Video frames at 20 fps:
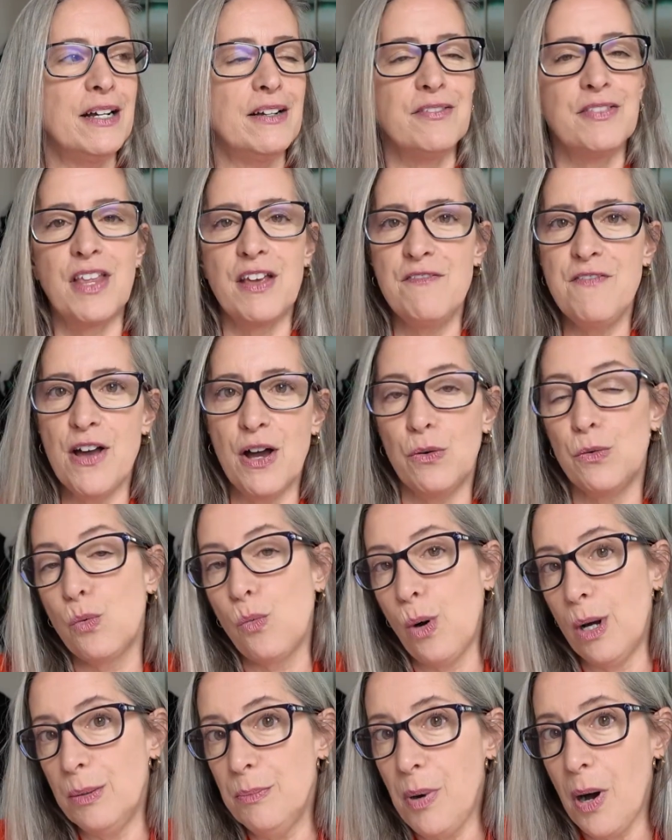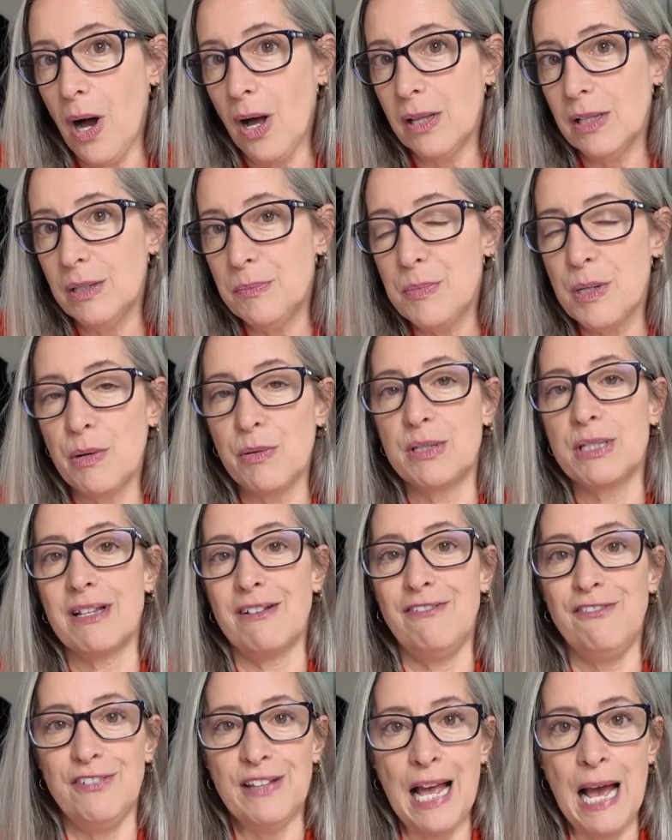They found one polyp. It was a
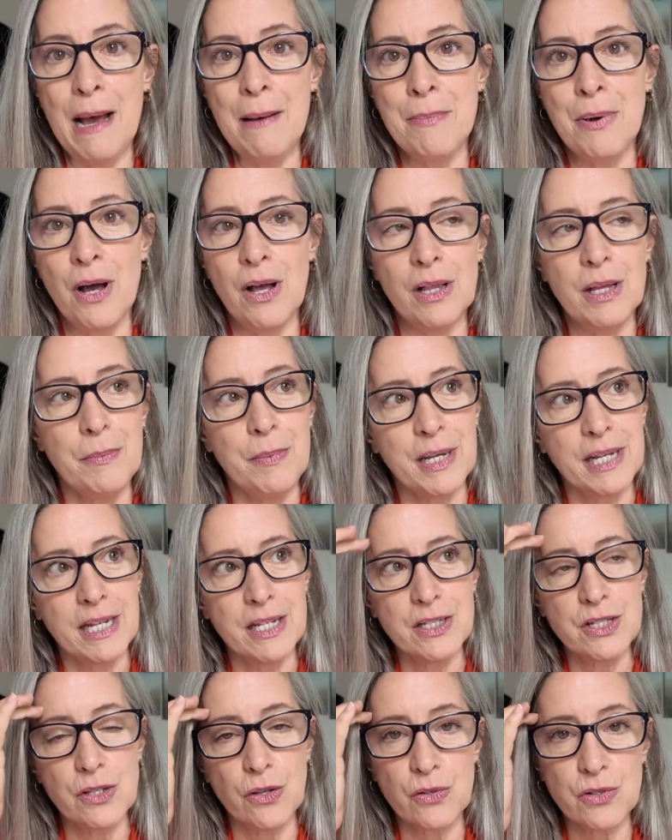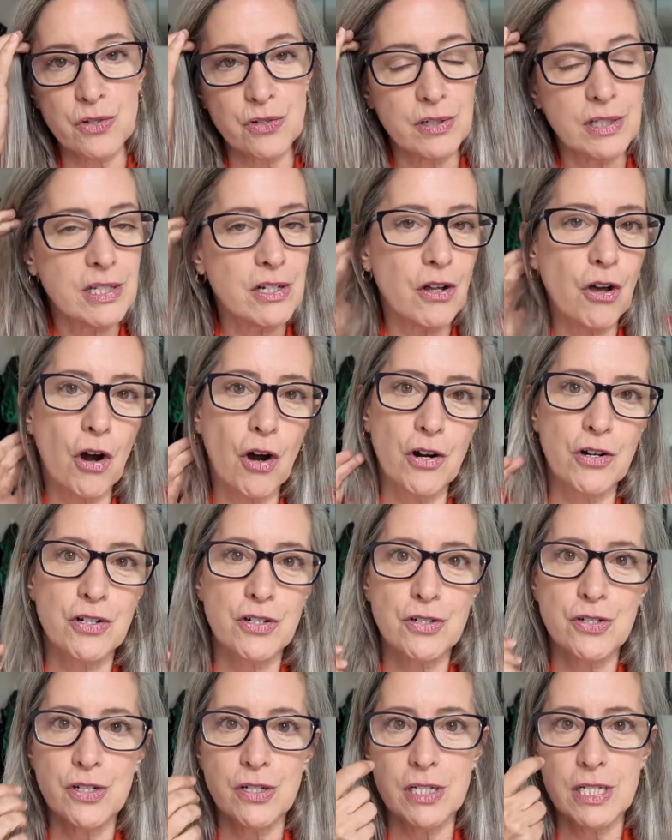flat polyp. I guess those are a little
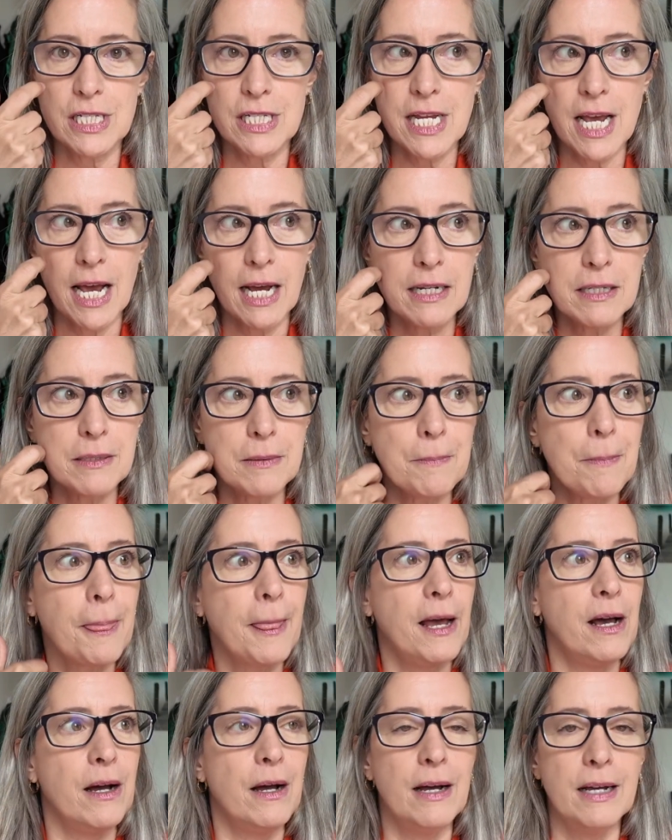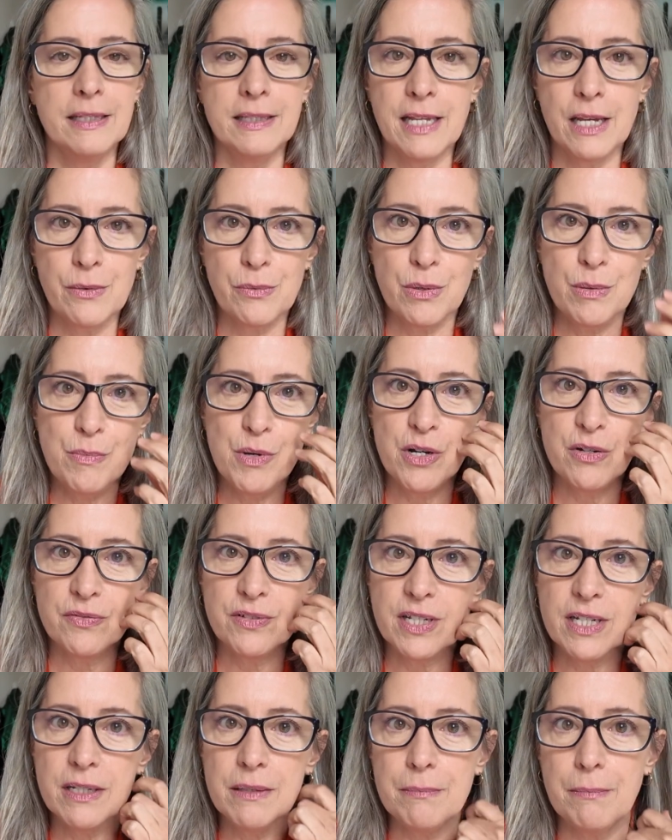harder to detect. And they
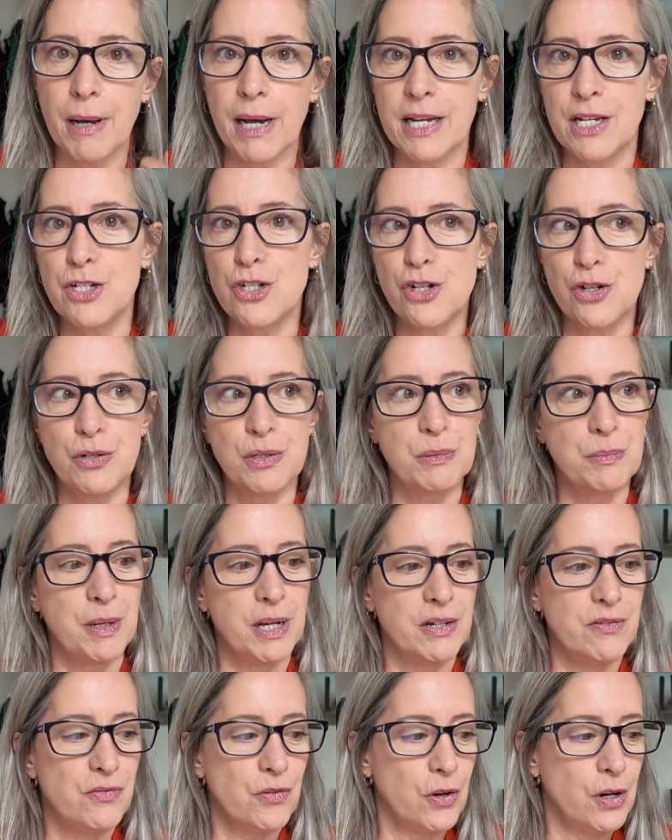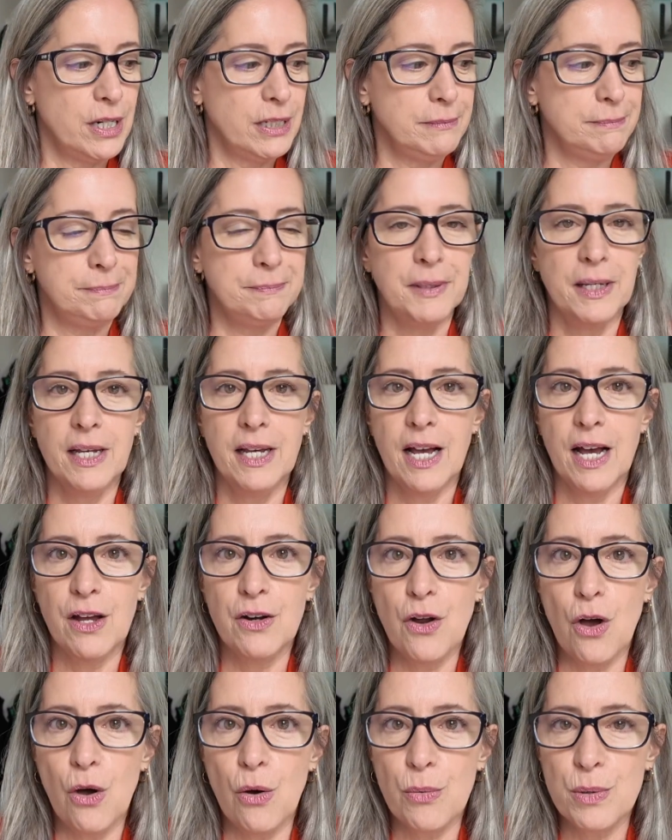removed it, and my insurance paid for it, and
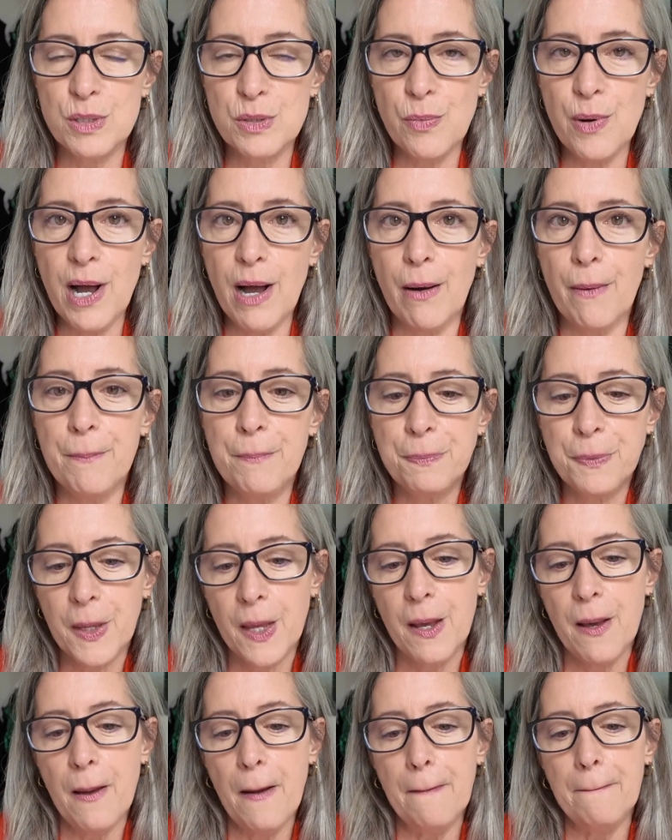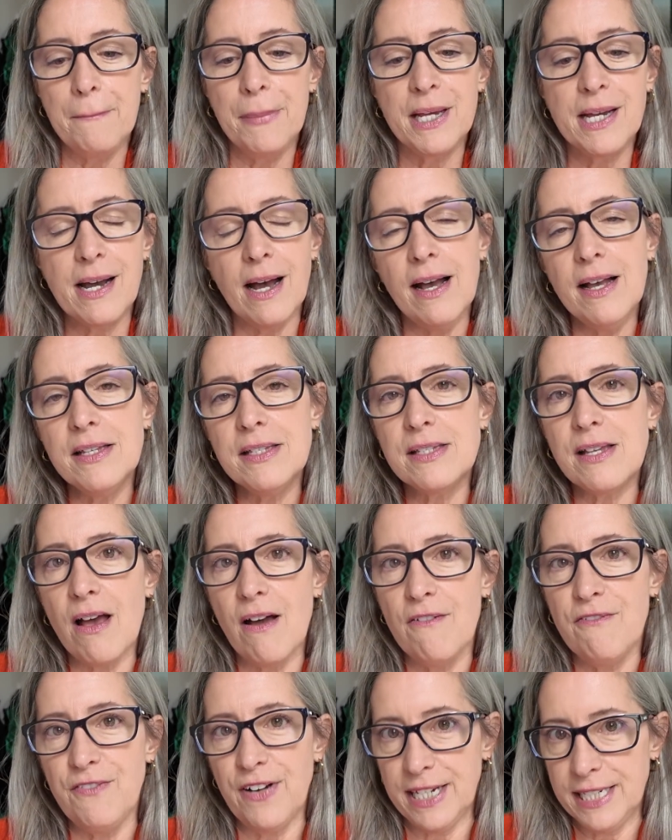all was well. Because
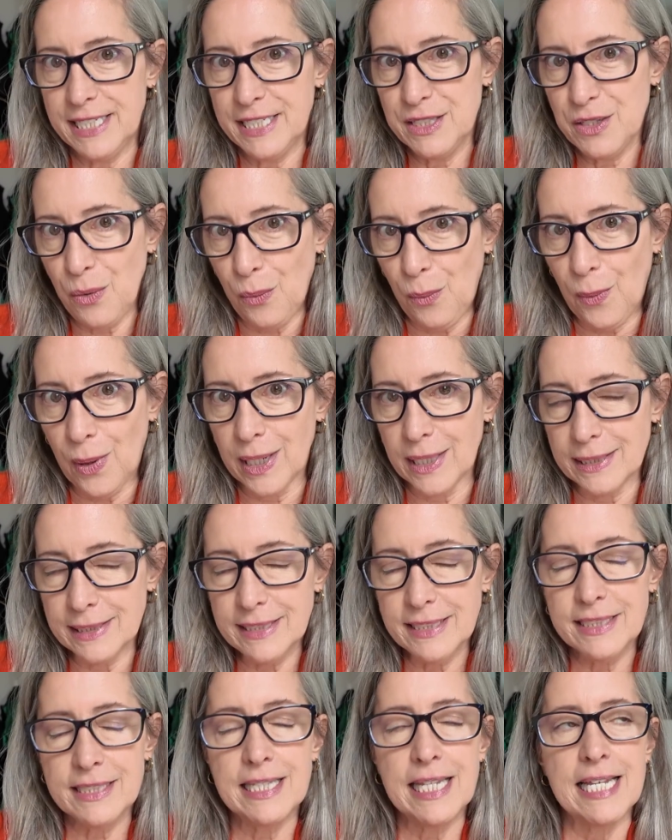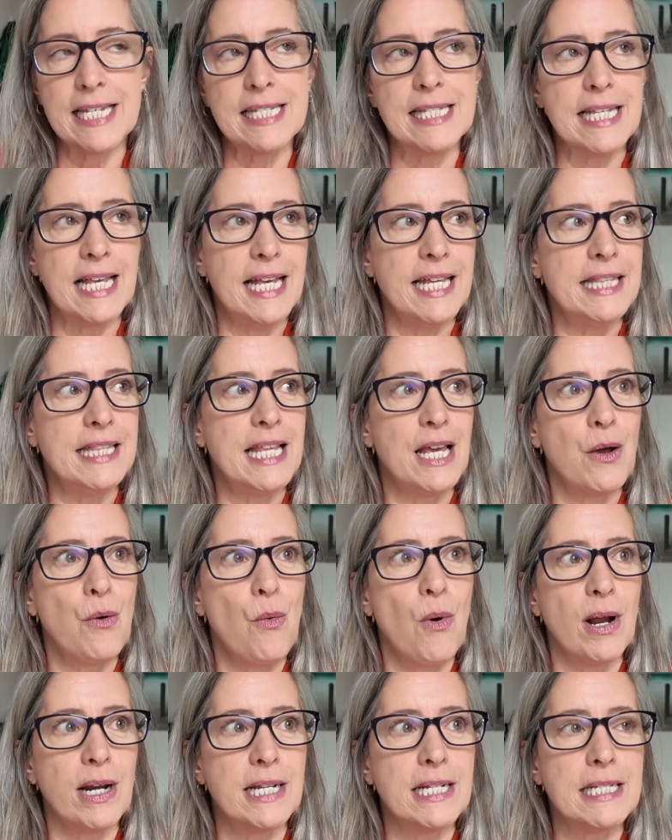of finding the one, they said they
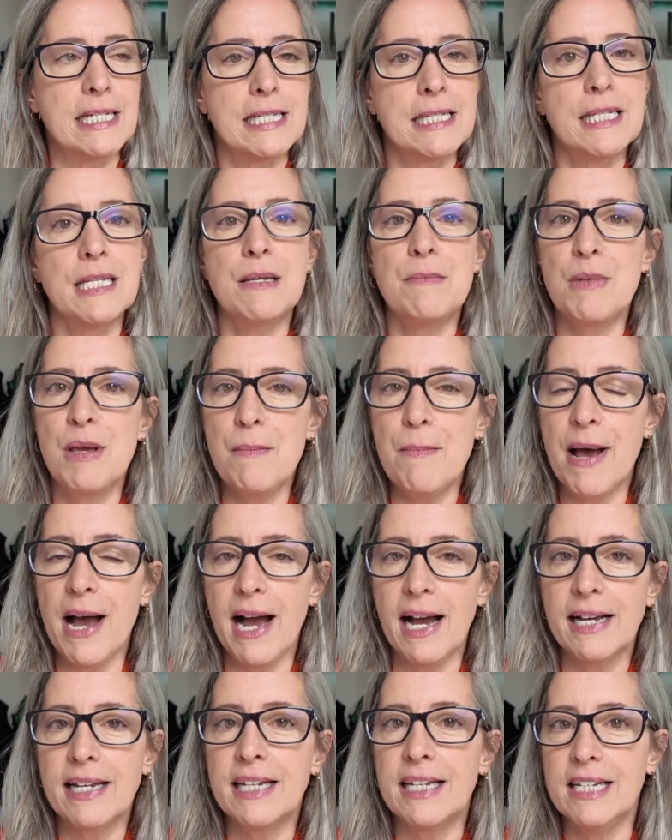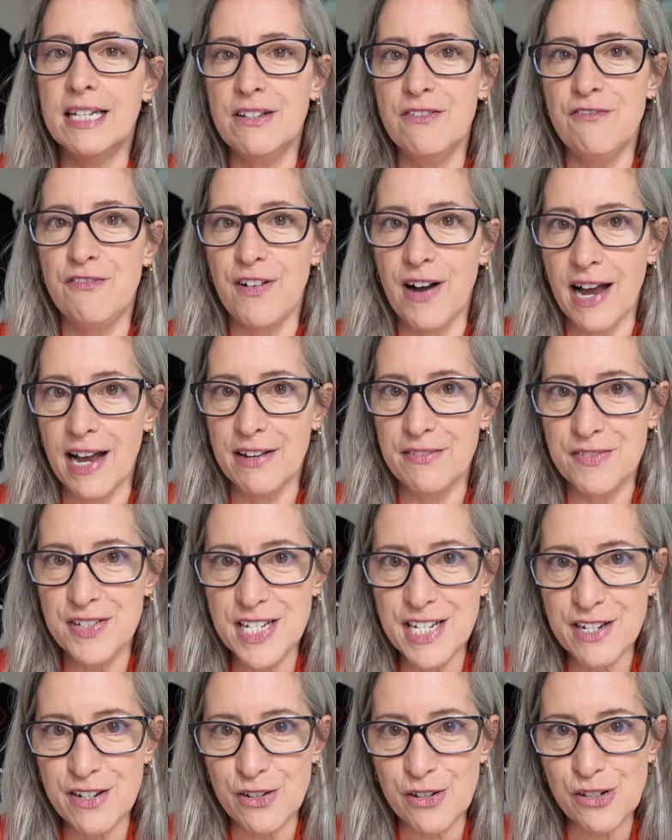wanted to see me back in 5
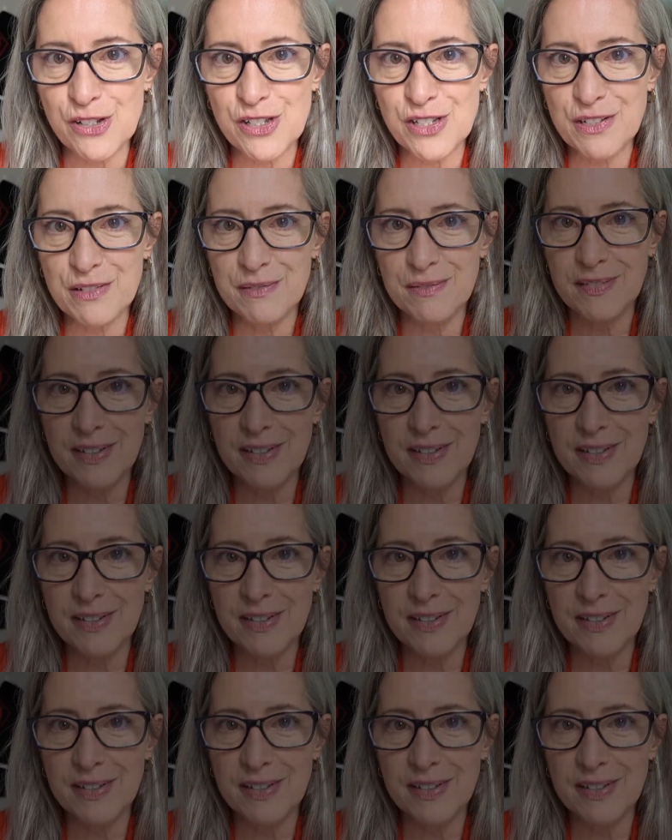years.